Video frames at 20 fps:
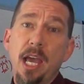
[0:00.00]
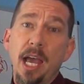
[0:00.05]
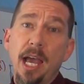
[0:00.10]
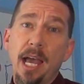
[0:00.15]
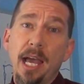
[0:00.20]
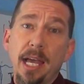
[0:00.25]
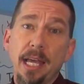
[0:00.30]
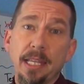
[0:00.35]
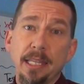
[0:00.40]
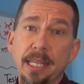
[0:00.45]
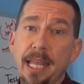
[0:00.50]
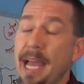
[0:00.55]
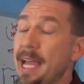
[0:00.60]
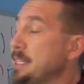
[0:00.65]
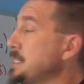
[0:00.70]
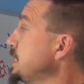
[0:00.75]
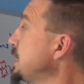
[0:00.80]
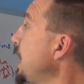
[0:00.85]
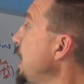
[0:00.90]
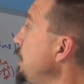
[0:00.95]
Uh,
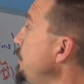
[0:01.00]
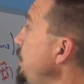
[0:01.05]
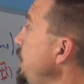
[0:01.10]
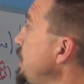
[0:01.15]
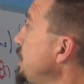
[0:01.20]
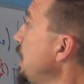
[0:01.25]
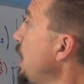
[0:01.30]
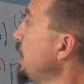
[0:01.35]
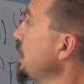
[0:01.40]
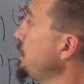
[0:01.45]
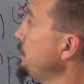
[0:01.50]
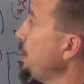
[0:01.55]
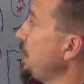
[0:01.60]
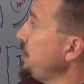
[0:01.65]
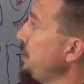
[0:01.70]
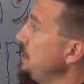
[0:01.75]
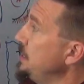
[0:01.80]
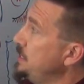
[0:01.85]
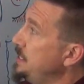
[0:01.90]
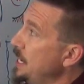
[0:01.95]
last time we talked about
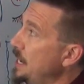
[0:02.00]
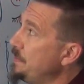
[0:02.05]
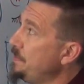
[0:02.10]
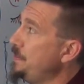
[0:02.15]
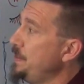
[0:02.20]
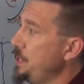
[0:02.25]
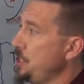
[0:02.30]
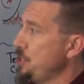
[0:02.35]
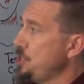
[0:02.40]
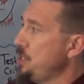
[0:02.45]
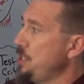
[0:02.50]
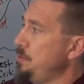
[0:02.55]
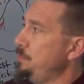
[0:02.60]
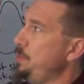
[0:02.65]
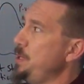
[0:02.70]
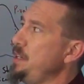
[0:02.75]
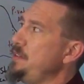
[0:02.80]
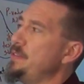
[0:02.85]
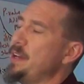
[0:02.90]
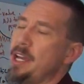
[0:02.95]
the definition of
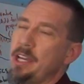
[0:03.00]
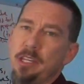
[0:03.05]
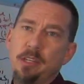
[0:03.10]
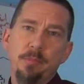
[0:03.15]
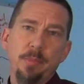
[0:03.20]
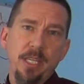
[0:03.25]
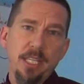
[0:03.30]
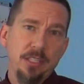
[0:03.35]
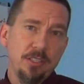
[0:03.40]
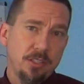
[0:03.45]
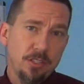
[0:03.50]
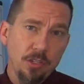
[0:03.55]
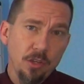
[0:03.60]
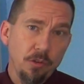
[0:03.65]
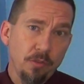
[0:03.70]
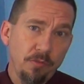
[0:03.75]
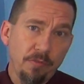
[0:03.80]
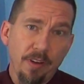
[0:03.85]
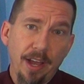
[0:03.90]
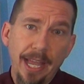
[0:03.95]
p-value being
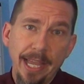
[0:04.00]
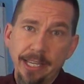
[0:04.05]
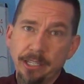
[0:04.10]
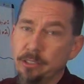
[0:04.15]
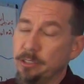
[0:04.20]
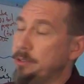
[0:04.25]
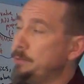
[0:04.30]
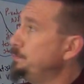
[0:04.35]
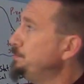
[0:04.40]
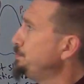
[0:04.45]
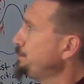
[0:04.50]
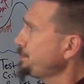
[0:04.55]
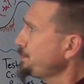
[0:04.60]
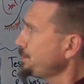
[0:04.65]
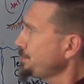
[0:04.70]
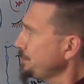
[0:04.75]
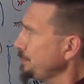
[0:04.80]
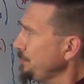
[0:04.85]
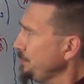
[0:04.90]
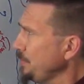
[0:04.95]
so vital.
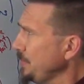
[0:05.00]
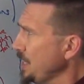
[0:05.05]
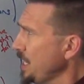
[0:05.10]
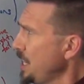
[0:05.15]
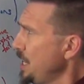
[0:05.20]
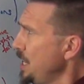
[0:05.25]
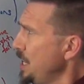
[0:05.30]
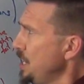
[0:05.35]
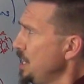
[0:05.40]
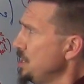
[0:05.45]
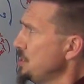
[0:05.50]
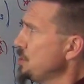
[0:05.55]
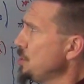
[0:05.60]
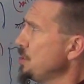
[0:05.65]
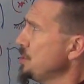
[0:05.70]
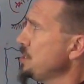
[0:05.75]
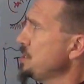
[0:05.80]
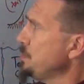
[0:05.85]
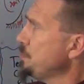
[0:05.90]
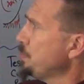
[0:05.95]
So
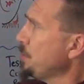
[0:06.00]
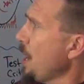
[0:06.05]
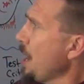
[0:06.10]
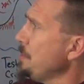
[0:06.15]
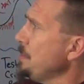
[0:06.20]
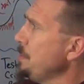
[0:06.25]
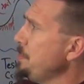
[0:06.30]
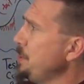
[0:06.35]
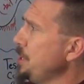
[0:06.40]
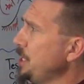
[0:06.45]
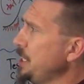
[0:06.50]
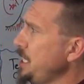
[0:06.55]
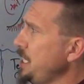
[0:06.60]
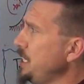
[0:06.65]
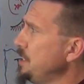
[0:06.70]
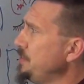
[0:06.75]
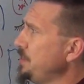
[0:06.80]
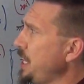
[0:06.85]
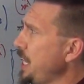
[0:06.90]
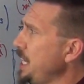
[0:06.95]
it's the probability
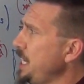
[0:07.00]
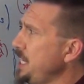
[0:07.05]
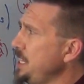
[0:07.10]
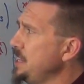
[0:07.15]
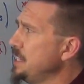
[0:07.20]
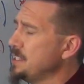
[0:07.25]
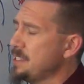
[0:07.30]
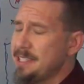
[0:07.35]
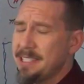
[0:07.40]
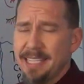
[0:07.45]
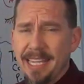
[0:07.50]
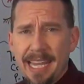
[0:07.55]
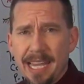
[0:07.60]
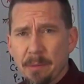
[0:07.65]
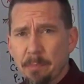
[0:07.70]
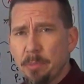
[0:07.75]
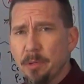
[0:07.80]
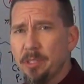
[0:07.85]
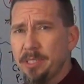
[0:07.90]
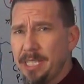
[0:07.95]
of getting the
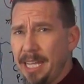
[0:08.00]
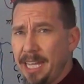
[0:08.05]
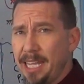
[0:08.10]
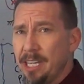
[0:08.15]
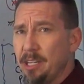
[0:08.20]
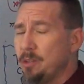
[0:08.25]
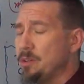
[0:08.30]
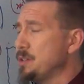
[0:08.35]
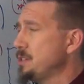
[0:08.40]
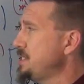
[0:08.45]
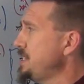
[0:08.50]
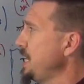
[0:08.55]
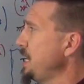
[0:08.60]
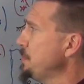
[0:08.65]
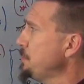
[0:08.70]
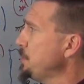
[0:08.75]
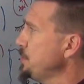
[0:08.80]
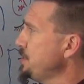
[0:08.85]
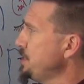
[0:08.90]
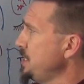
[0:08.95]
sample data or
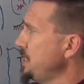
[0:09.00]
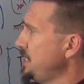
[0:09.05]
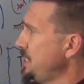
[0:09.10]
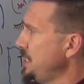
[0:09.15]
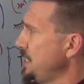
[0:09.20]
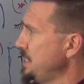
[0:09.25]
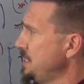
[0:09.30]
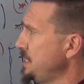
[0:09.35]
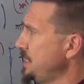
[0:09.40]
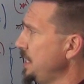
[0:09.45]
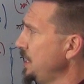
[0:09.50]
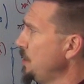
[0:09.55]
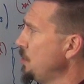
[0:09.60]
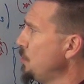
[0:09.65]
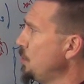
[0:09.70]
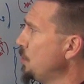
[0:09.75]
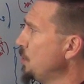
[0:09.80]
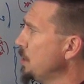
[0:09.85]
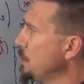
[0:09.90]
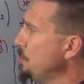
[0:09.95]
sample statistic
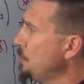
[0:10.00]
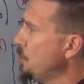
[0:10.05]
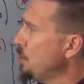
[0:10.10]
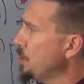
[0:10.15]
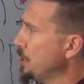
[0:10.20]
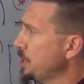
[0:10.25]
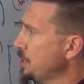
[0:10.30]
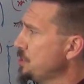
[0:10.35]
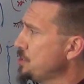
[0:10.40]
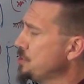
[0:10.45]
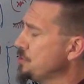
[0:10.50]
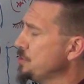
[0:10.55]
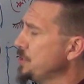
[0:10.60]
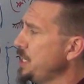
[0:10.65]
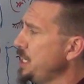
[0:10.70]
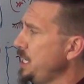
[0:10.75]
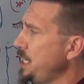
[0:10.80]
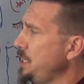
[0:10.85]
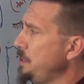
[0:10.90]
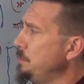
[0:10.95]
or more
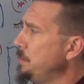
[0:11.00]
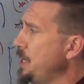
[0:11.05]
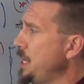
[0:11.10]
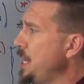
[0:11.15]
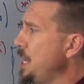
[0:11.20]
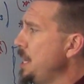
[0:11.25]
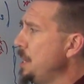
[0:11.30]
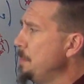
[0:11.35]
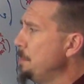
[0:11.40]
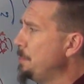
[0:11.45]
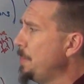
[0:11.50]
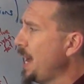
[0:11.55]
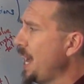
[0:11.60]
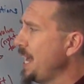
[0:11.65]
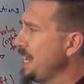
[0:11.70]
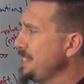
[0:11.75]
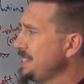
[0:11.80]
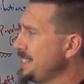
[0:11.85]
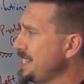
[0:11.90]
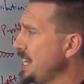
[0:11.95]
extreme
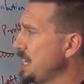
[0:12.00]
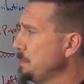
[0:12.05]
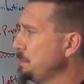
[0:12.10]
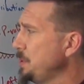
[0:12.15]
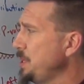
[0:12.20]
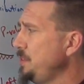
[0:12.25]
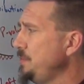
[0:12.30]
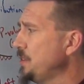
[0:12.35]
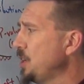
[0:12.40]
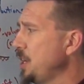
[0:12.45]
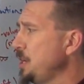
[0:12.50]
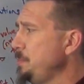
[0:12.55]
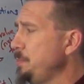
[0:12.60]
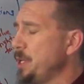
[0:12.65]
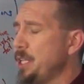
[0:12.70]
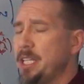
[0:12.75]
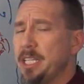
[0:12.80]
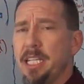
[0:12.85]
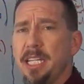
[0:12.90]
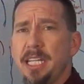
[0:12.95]
by sampling
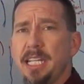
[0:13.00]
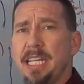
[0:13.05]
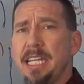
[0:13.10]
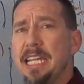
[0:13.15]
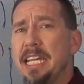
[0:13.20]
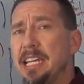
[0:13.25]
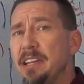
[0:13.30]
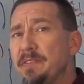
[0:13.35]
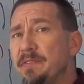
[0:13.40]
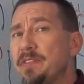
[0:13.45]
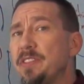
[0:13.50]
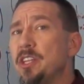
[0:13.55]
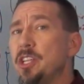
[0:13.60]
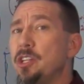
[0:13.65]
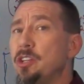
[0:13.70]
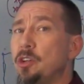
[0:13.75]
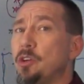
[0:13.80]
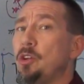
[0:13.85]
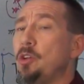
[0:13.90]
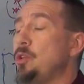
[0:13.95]
variability if the
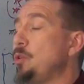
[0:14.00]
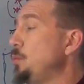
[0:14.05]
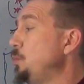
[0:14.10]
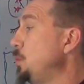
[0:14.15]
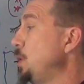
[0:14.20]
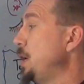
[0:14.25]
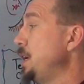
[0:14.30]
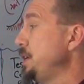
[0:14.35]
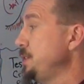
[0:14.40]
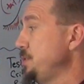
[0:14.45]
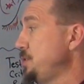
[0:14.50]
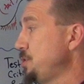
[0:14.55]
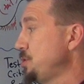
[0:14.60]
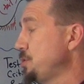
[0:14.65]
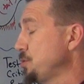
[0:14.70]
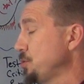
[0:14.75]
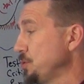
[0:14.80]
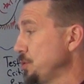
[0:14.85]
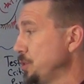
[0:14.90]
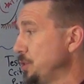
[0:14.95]
null was
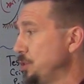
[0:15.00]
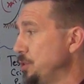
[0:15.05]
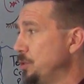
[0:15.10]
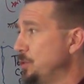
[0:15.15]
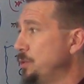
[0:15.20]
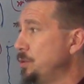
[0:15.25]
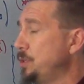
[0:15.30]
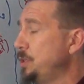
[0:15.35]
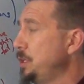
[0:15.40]
true.